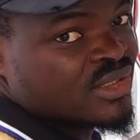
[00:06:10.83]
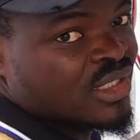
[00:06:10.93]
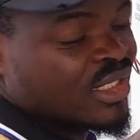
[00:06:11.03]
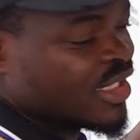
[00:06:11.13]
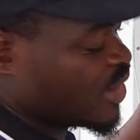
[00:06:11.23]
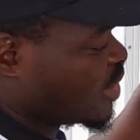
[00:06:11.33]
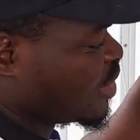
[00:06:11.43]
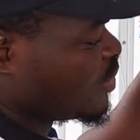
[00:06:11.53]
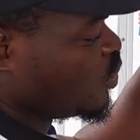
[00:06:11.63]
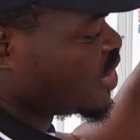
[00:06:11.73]

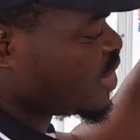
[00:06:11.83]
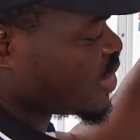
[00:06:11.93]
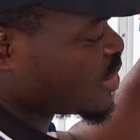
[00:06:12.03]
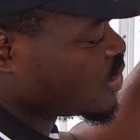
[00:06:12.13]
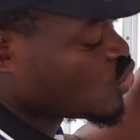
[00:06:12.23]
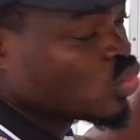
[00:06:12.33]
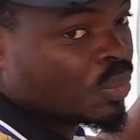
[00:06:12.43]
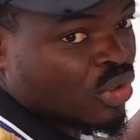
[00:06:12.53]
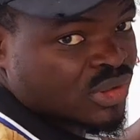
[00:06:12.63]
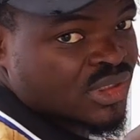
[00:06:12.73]
link, which is two
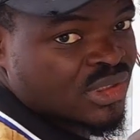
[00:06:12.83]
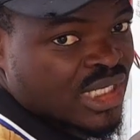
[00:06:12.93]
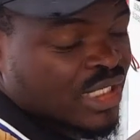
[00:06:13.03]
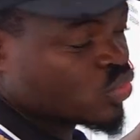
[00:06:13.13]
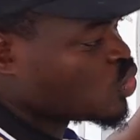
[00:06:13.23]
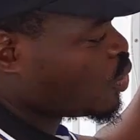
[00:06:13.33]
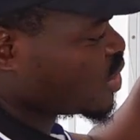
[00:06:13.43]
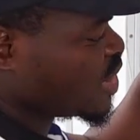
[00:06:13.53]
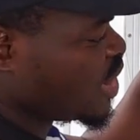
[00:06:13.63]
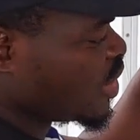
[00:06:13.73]
ports. There are two
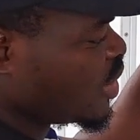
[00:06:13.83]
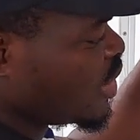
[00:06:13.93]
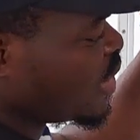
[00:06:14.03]
ports here.